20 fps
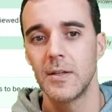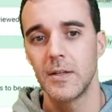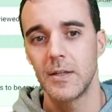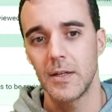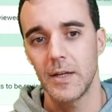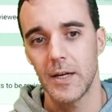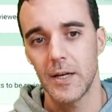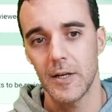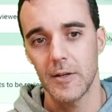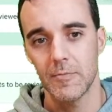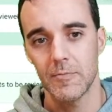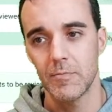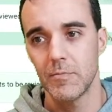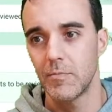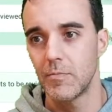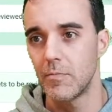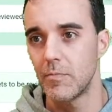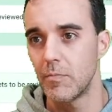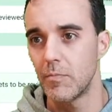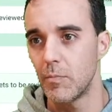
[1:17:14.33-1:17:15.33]

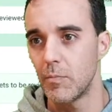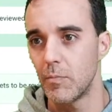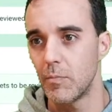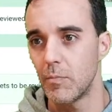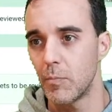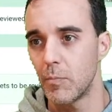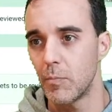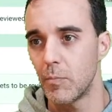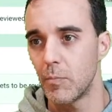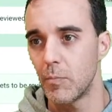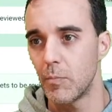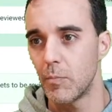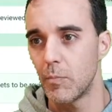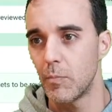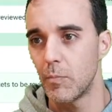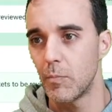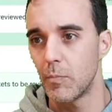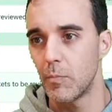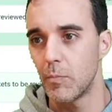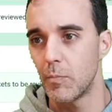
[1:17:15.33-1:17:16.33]
But
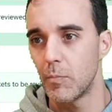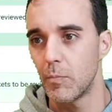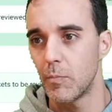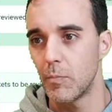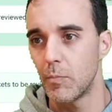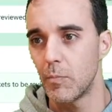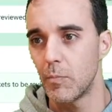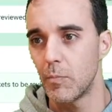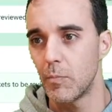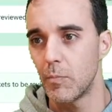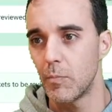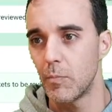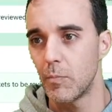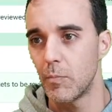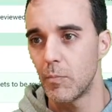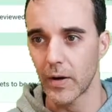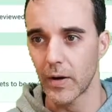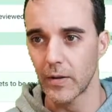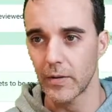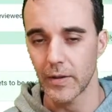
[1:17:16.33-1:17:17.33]
I don't know that it's like
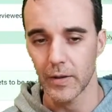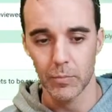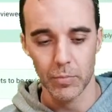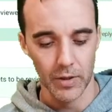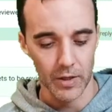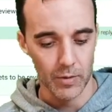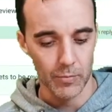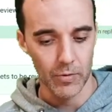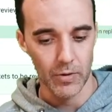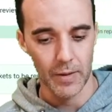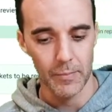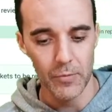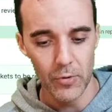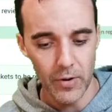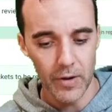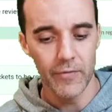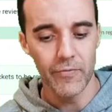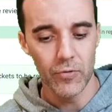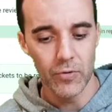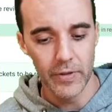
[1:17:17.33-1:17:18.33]
directly applicable. I'm
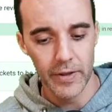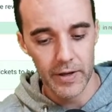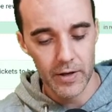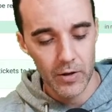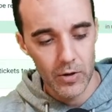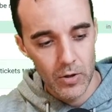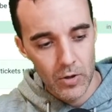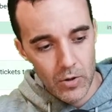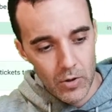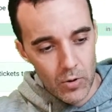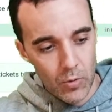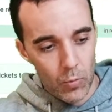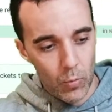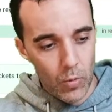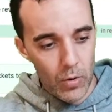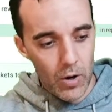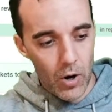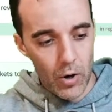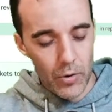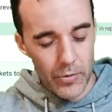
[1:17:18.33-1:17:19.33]
looking for like,
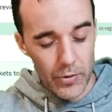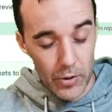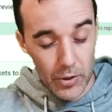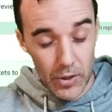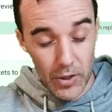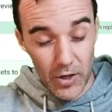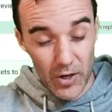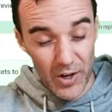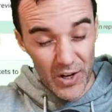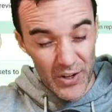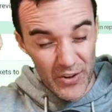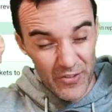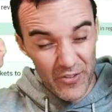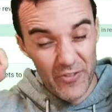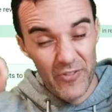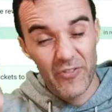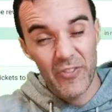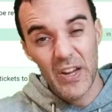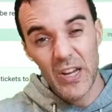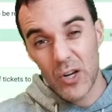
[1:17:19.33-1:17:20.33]
what are there
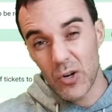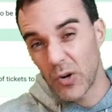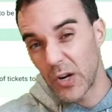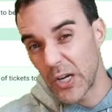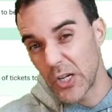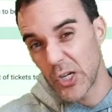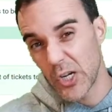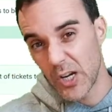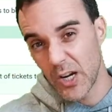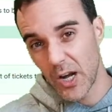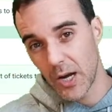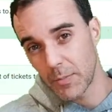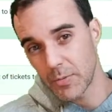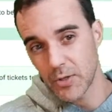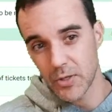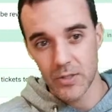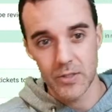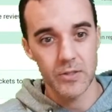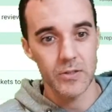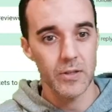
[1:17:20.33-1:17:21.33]
configuration
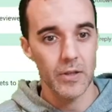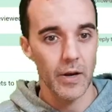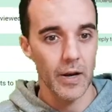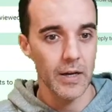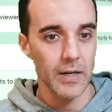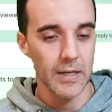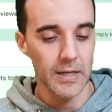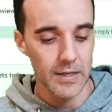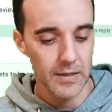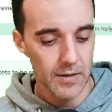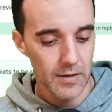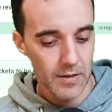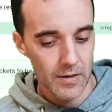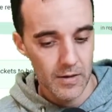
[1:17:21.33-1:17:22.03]
options that I need